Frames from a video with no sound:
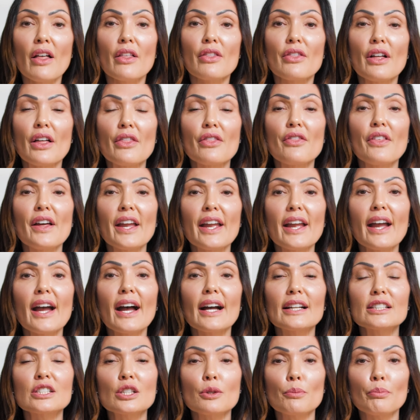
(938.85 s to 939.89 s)
that they
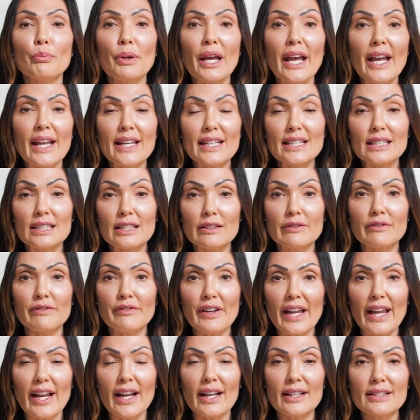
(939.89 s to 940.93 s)
had to pay in
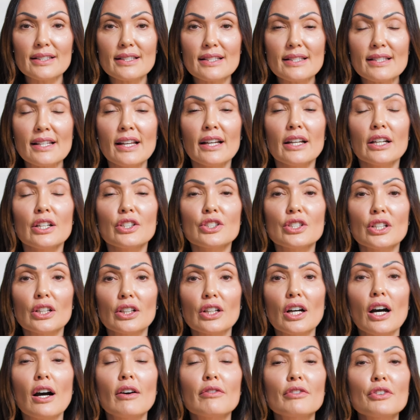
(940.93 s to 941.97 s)
advance to
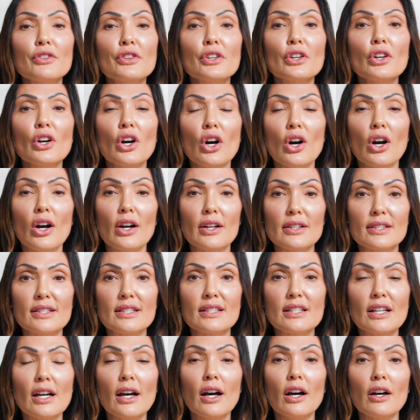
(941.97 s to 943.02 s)
cover the
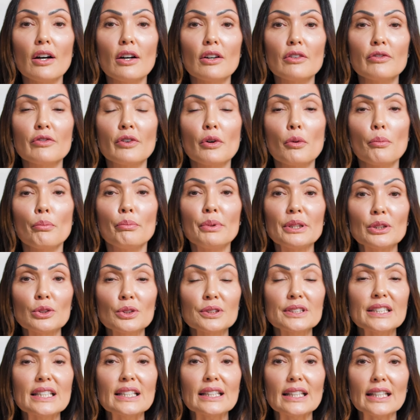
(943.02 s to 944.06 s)
cost of
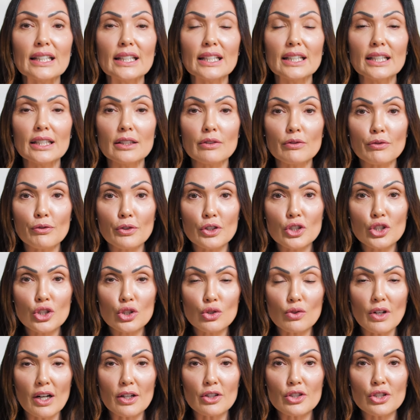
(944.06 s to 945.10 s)
building the
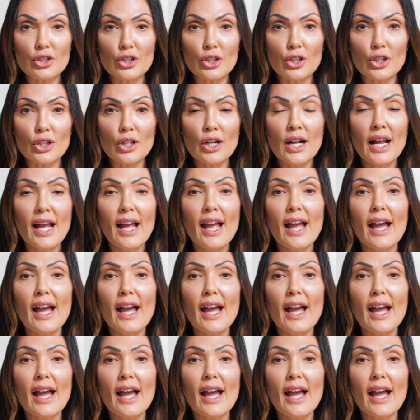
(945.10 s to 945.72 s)
infrastructure